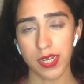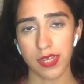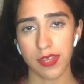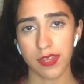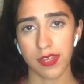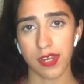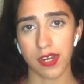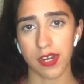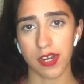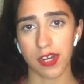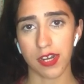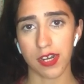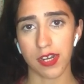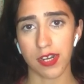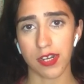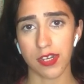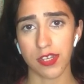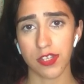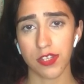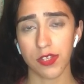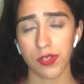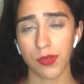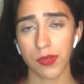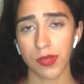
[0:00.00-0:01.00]
they are
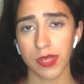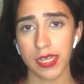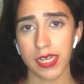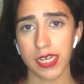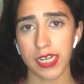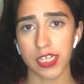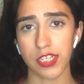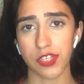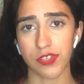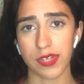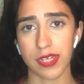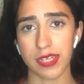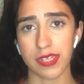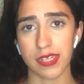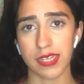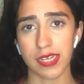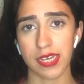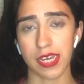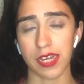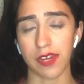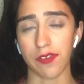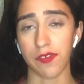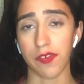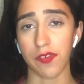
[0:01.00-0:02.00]
slowly
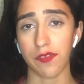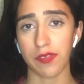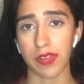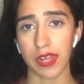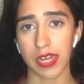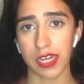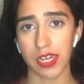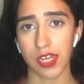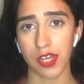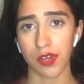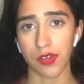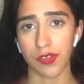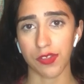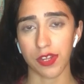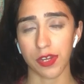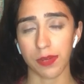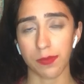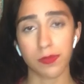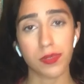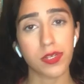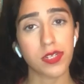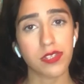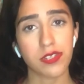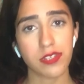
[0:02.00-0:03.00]
addressing and reflecting on their
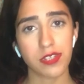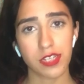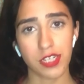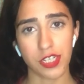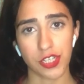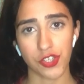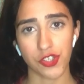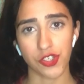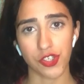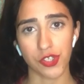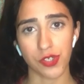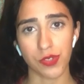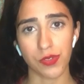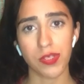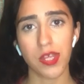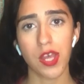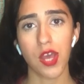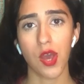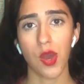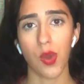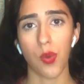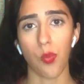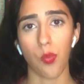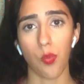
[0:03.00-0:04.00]
personal issues
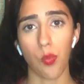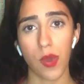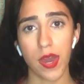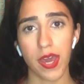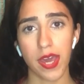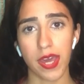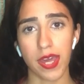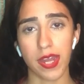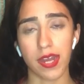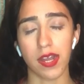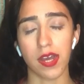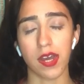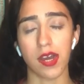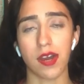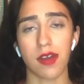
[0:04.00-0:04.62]
when